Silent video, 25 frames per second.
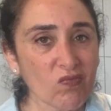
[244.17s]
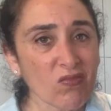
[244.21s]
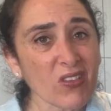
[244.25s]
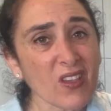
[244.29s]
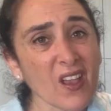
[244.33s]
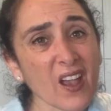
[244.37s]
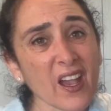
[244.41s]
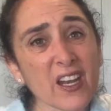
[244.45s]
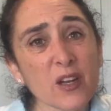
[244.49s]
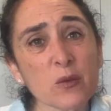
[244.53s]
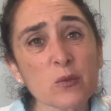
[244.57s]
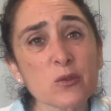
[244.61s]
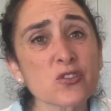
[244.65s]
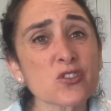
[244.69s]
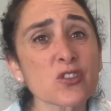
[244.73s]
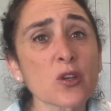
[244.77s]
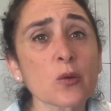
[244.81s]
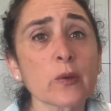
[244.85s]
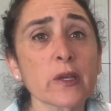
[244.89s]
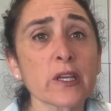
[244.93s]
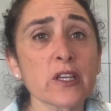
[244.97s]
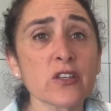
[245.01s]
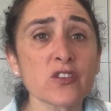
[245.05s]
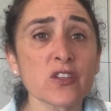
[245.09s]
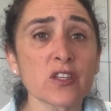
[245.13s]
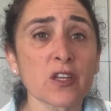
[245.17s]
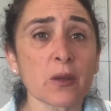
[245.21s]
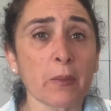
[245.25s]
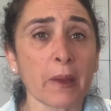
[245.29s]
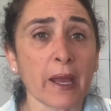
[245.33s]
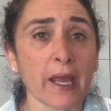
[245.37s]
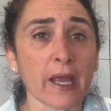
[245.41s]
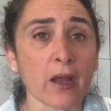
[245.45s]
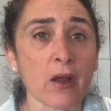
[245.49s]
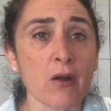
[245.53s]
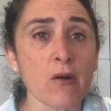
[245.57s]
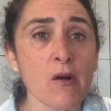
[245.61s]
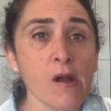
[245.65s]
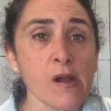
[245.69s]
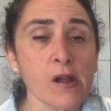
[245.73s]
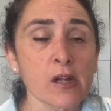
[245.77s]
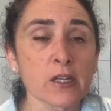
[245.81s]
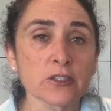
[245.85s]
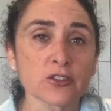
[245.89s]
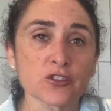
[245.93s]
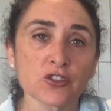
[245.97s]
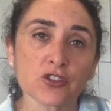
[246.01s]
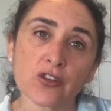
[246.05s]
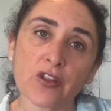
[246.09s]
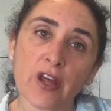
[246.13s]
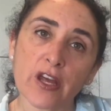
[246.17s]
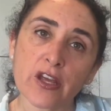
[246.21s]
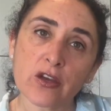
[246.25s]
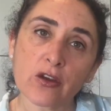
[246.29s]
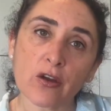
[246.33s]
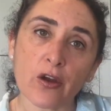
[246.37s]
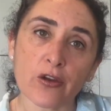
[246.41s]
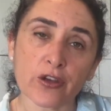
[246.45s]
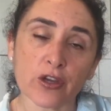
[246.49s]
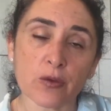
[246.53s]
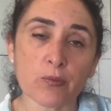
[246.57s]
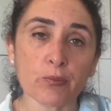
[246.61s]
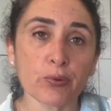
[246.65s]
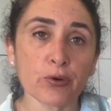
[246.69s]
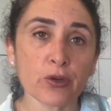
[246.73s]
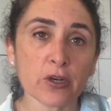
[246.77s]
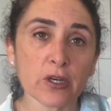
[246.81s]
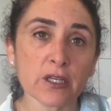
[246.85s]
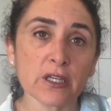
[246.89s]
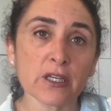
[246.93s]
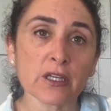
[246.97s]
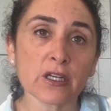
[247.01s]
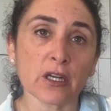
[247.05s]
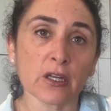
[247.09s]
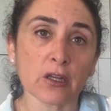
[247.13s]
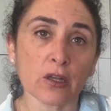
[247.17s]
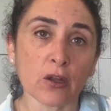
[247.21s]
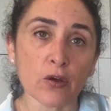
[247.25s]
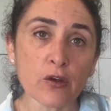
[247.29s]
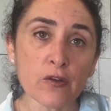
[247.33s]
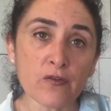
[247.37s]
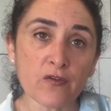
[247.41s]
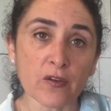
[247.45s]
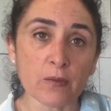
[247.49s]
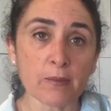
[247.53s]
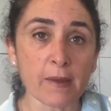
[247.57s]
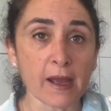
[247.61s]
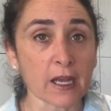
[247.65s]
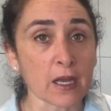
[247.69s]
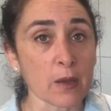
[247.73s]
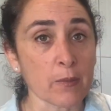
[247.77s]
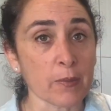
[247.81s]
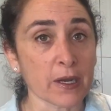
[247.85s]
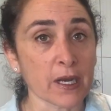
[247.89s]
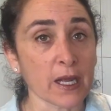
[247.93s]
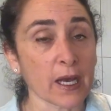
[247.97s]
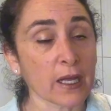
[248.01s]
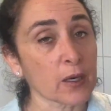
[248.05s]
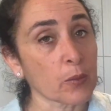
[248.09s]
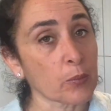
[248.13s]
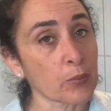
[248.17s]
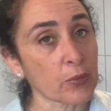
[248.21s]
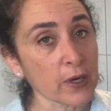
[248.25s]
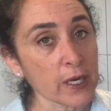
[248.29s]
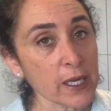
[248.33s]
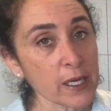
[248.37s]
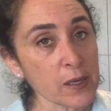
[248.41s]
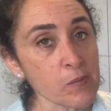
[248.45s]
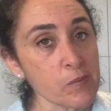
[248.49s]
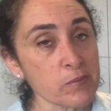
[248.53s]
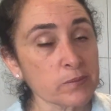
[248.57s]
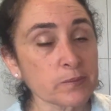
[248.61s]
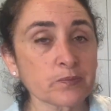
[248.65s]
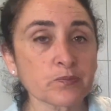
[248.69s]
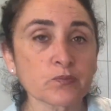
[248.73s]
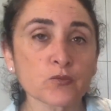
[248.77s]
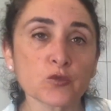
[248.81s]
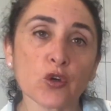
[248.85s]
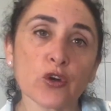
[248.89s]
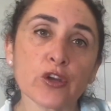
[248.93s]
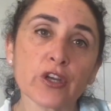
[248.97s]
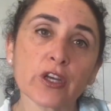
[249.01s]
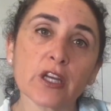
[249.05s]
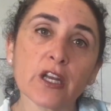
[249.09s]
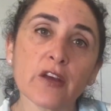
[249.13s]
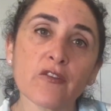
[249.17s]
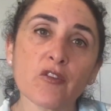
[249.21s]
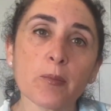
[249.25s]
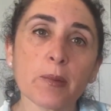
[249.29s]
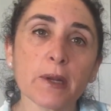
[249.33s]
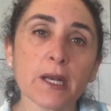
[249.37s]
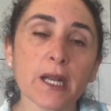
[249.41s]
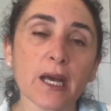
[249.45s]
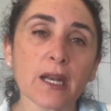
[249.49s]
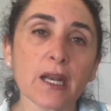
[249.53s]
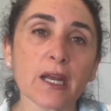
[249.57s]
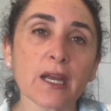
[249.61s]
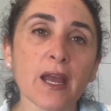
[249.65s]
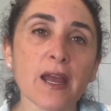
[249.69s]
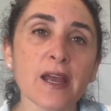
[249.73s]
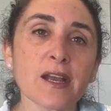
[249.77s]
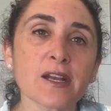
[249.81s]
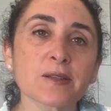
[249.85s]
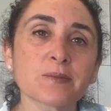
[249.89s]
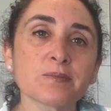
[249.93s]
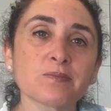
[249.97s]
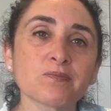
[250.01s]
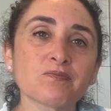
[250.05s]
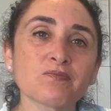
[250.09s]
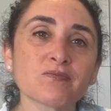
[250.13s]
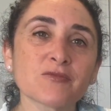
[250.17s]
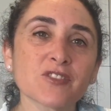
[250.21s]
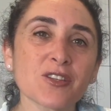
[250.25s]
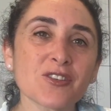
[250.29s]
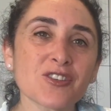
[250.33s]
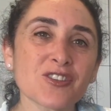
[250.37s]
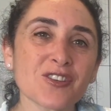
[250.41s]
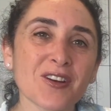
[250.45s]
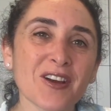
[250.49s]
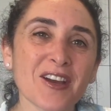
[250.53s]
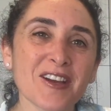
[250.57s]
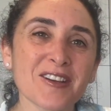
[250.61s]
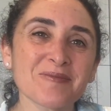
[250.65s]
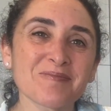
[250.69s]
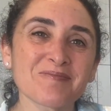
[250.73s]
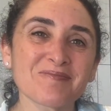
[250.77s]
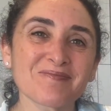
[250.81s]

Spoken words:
and it was so easy to make. So there you go. You can put it in a loaf and make a banana bread, or you can have a banana cake. Enjoy.